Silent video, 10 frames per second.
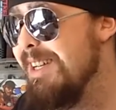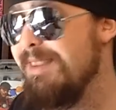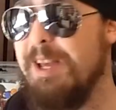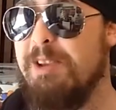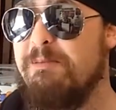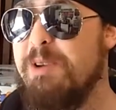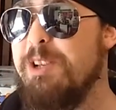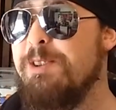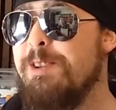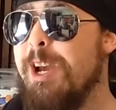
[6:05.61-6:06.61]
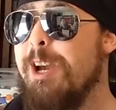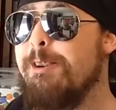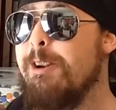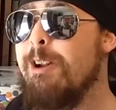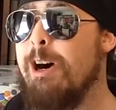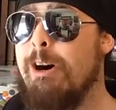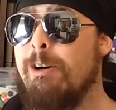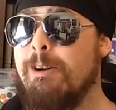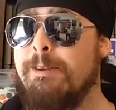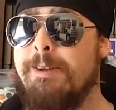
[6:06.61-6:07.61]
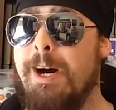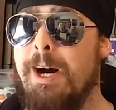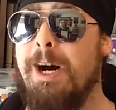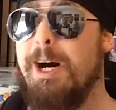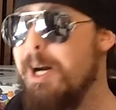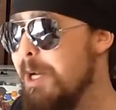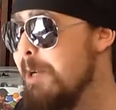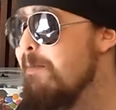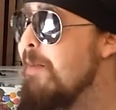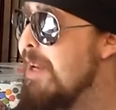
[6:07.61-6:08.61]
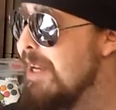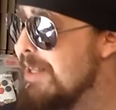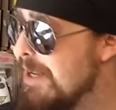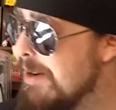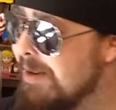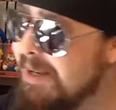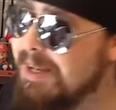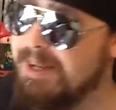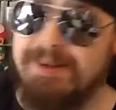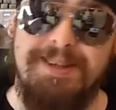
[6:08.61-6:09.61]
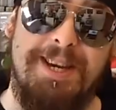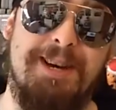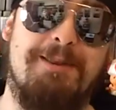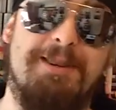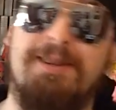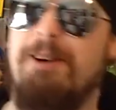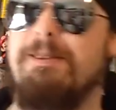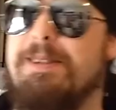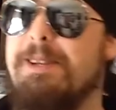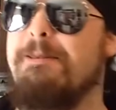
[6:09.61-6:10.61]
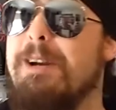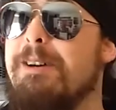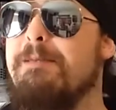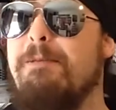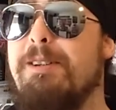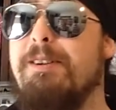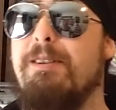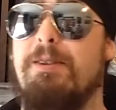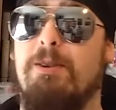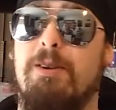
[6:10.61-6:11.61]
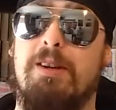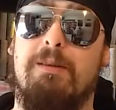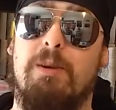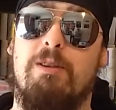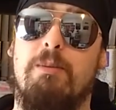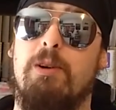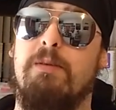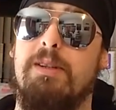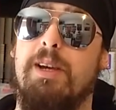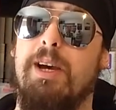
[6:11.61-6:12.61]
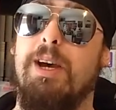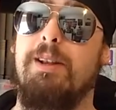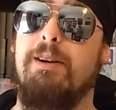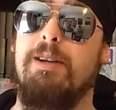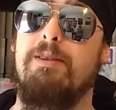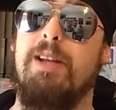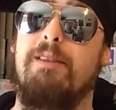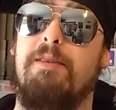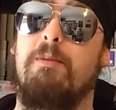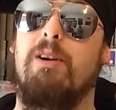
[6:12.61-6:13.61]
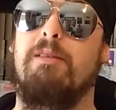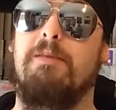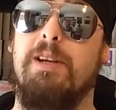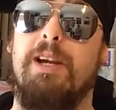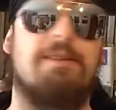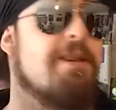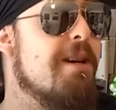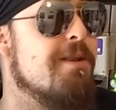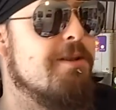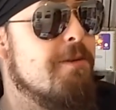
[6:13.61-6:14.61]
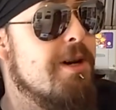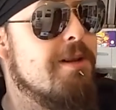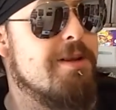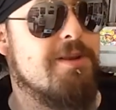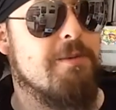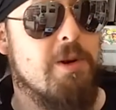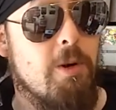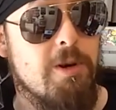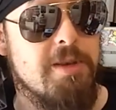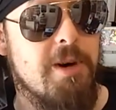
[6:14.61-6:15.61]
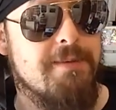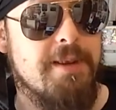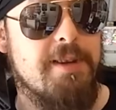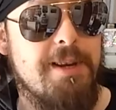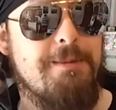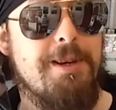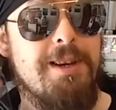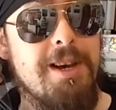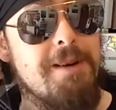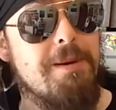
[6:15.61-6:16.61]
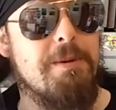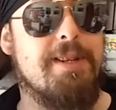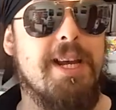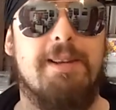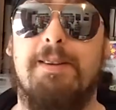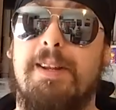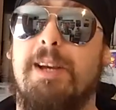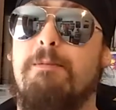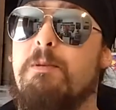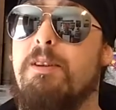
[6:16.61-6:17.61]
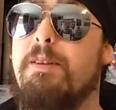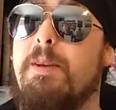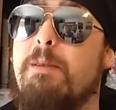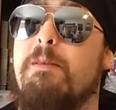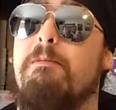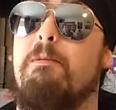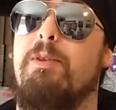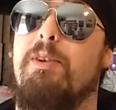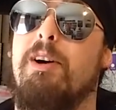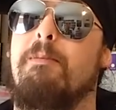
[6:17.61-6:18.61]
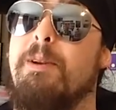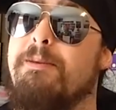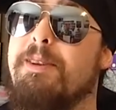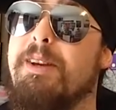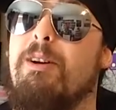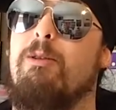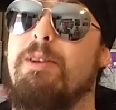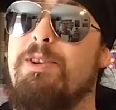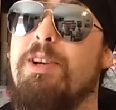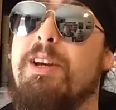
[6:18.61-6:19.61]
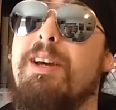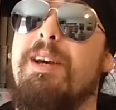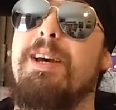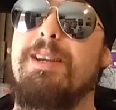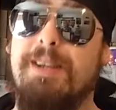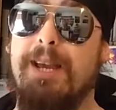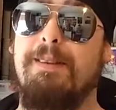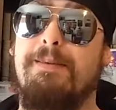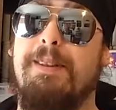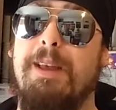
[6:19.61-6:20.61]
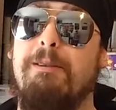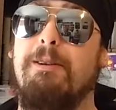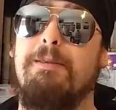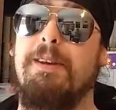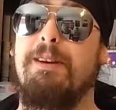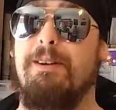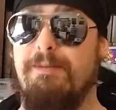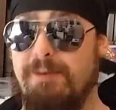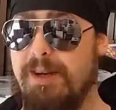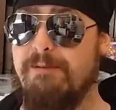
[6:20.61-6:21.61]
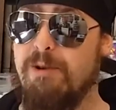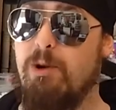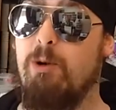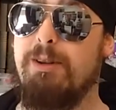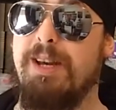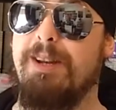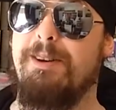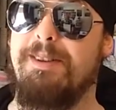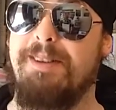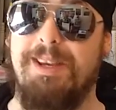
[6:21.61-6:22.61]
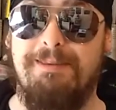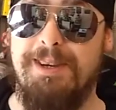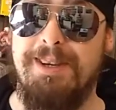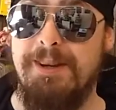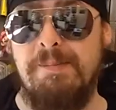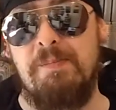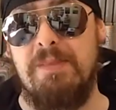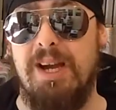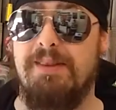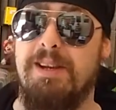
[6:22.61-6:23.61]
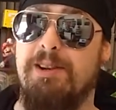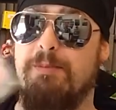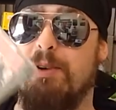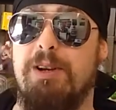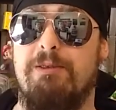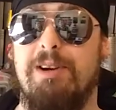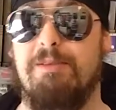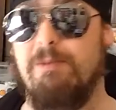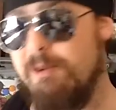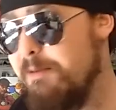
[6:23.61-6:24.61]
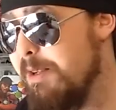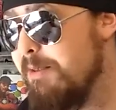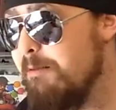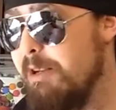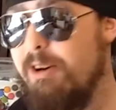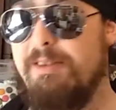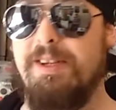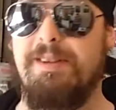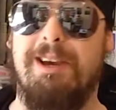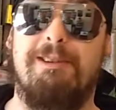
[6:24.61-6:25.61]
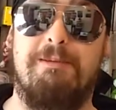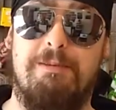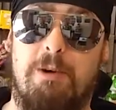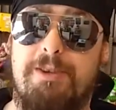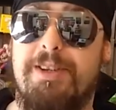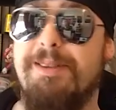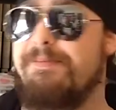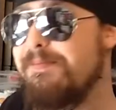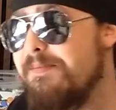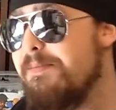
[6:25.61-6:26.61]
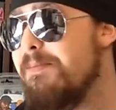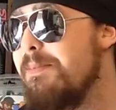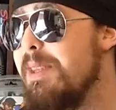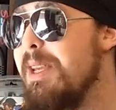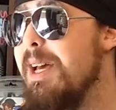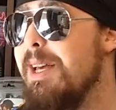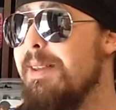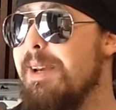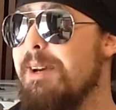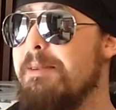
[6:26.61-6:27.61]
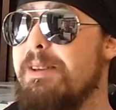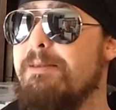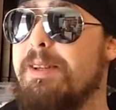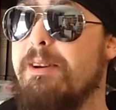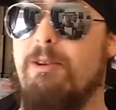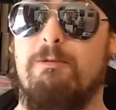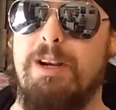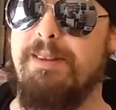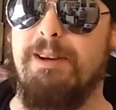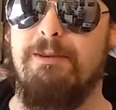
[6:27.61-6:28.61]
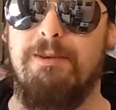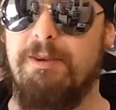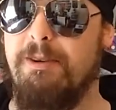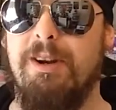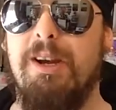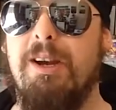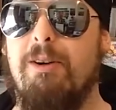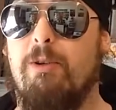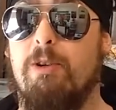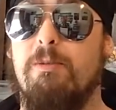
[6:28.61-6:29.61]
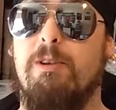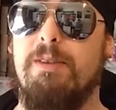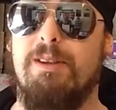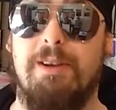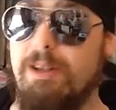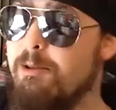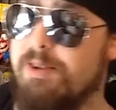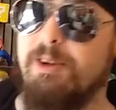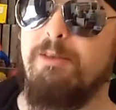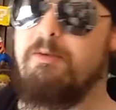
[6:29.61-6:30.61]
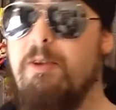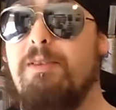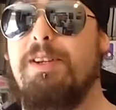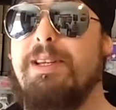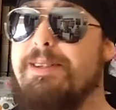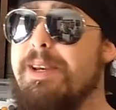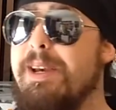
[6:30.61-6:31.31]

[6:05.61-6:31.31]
They've been dead a long time. So yeah, we used to always sit around and watch all the George A. Romero movies, and I used to have them all on VHS as well. I used to record them off the TV. Remember Day of the Dead was on the TV one time, and I was like, holy shit, download that, fucking record that on the TV, and then I'd bring it around to Murphy's and we'd all sit down and we'd watch it. And we used to go rent out other horror movies like Lucio Fulci's